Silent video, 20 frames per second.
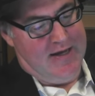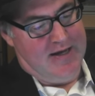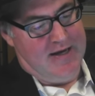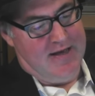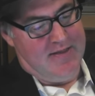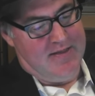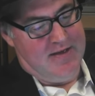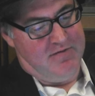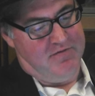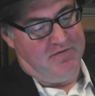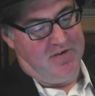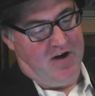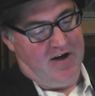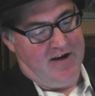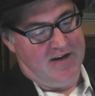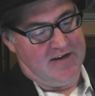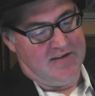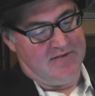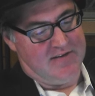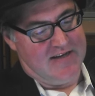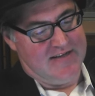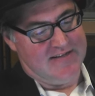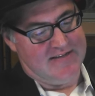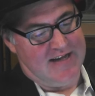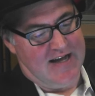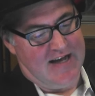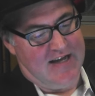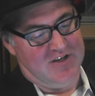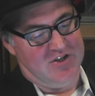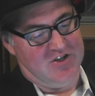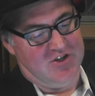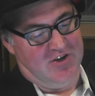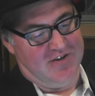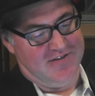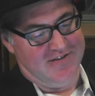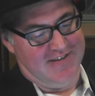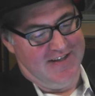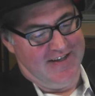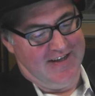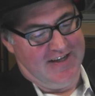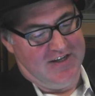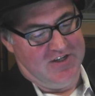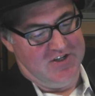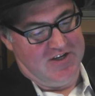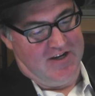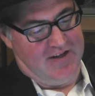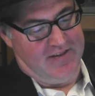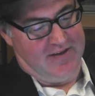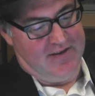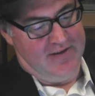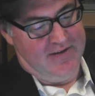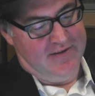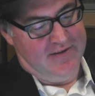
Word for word: And they're fighting and they start jostling each other.